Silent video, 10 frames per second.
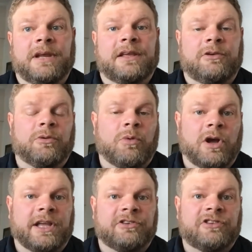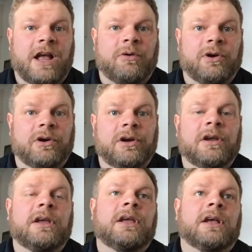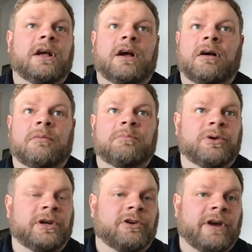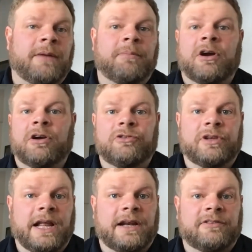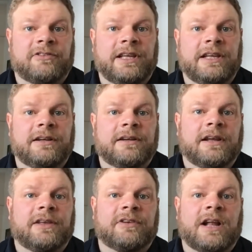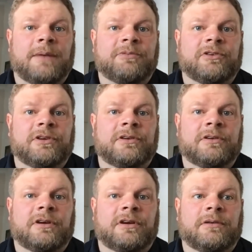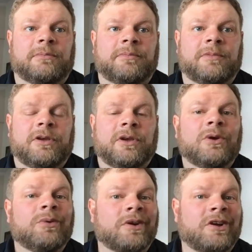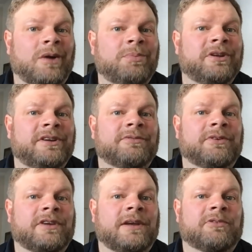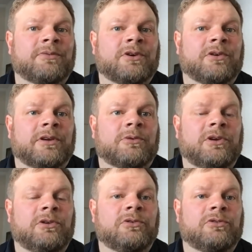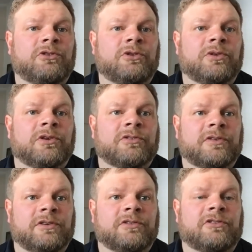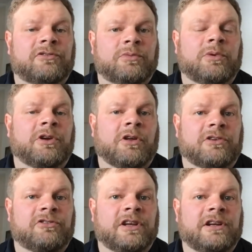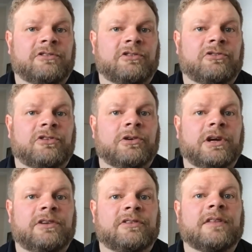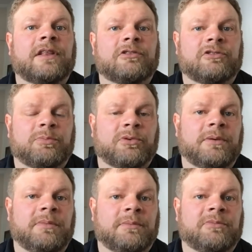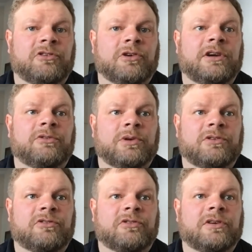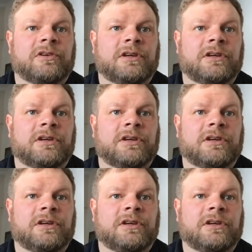make you a walk-in shower, put in grab bars. You can add a seat as an option. A couple of different types of acrylic we use too. There's what we call our signature series, and then there's a premium series, which